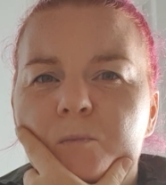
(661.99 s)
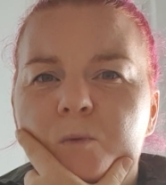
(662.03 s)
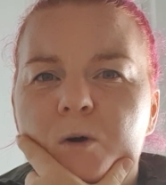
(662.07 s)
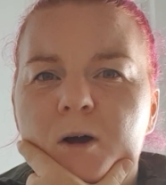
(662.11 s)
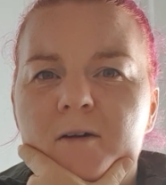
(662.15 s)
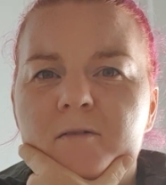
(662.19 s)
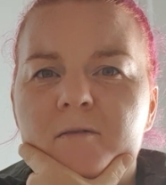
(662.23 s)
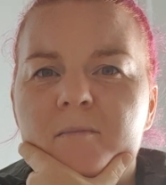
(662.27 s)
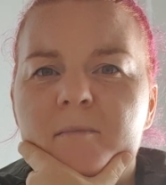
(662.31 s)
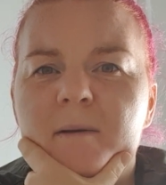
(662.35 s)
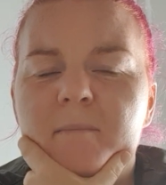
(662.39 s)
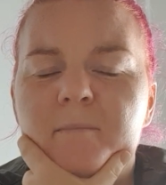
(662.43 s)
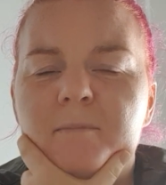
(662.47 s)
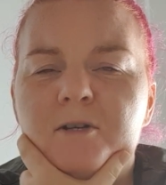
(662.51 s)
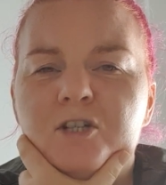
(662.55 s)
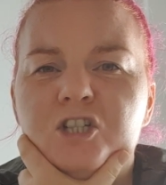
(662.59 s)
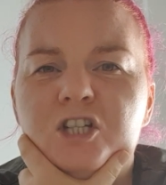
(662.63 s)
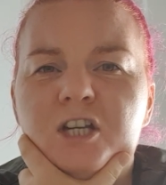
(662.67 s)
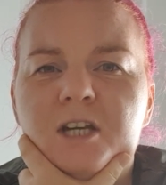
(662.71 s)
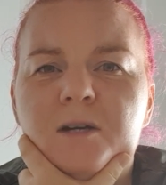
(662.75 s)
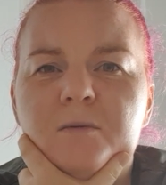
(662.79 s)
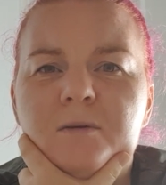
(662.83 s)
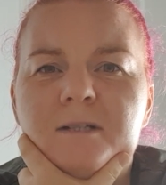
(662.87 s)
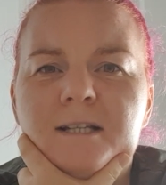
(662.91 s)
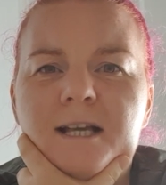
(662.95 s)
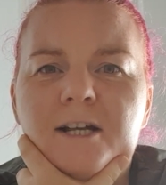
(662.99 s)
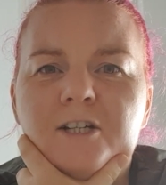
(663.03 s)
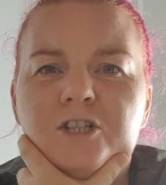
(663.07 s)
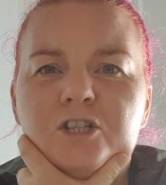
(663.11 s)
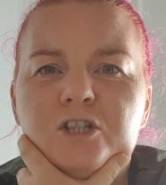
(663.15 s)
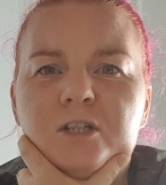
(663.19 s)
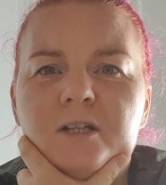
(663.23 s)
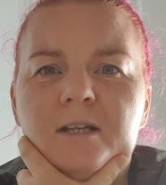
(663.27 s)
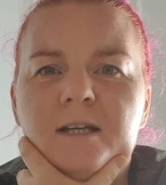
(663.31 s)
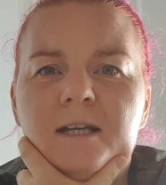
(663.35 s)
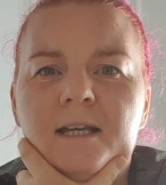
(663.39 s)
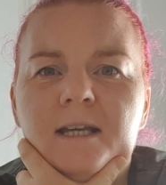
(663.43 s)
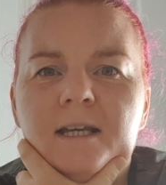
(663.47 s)
what I remember, she was
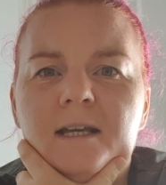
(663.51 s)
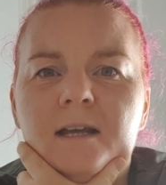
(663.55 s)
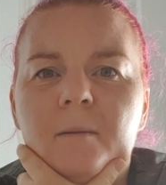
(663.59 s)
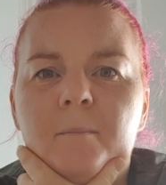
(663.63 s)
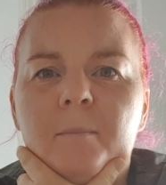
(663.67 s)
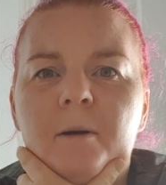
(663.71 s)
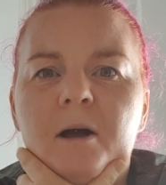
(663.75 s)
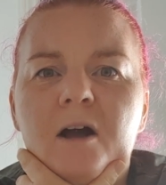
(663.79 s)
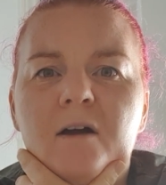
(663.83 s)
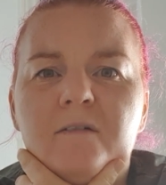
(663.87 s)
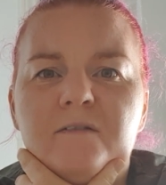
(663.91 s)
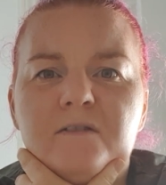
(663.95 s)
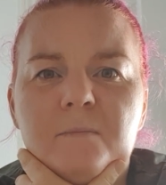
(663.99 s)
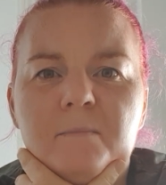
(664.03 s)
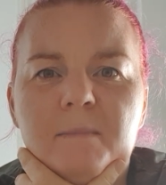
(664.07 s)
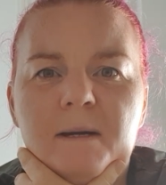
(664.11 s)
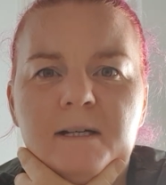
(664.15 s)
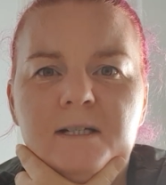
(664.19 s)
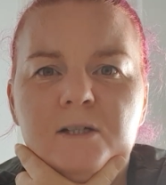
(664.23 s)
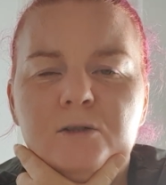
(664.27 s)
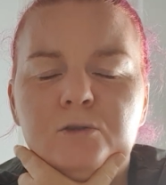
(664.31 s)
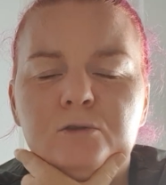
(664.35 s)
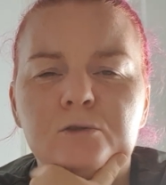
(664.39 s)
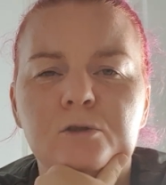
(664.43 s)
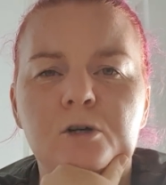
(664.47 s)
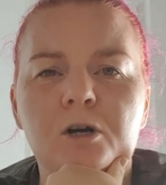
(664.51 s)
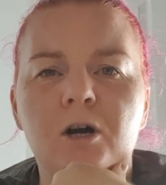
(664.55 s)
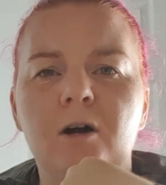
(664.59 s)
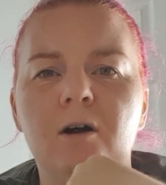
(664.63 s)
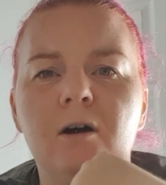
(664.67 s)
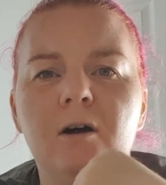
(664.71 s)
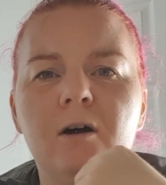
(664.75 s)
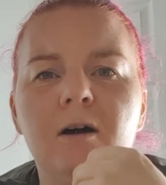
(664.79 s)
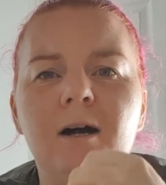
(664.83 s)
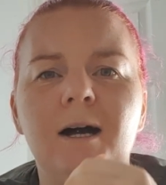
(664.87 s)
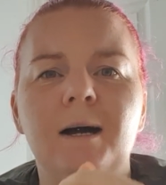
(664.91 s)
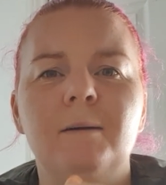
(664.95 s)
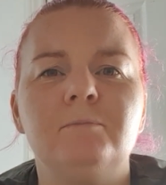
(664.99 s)
actually part of the medical corps.